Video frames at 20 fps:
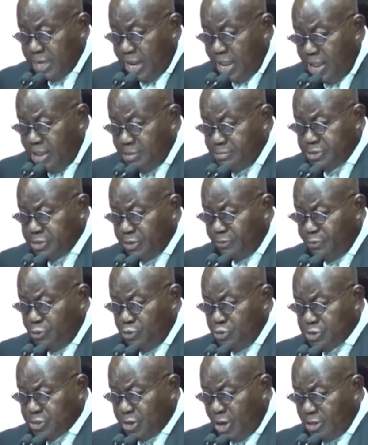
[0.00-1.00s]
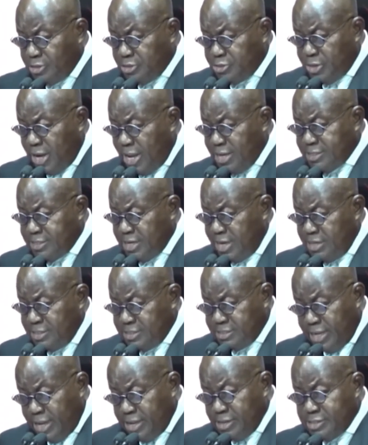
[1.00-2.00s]
the terms of whose
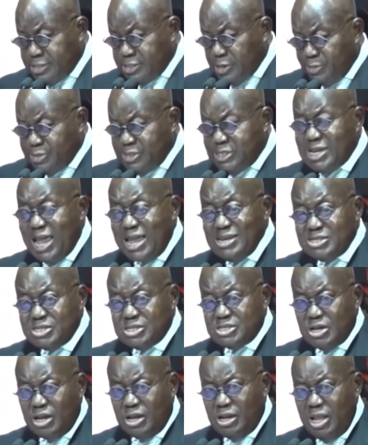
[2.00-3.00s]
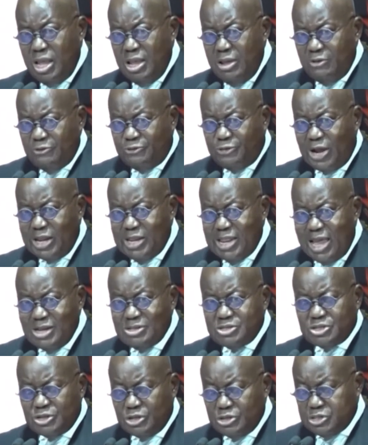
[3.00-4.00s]
contracts entail substantial
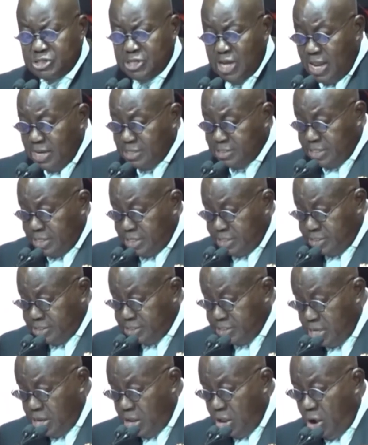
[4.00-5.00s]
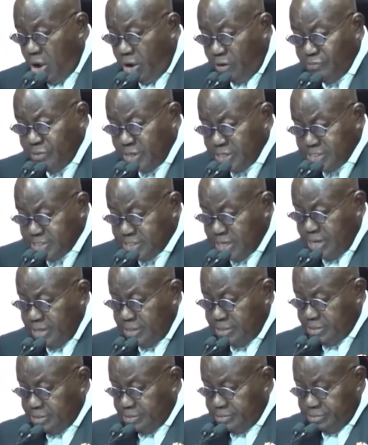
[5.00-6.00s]
financial charges on the
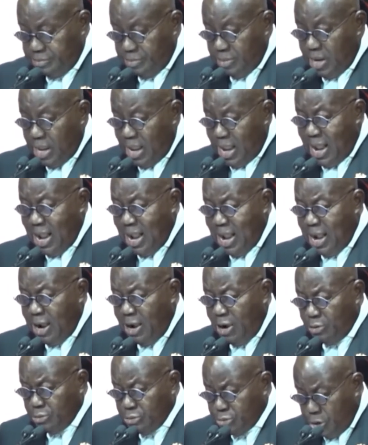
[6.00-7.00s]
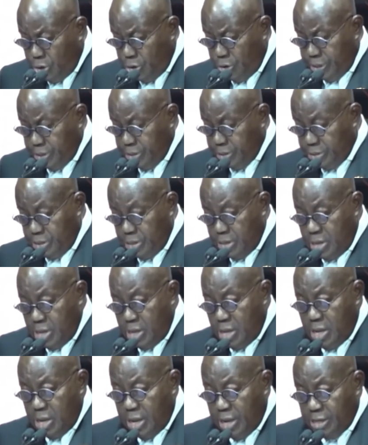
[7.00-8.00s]
state, are ongoing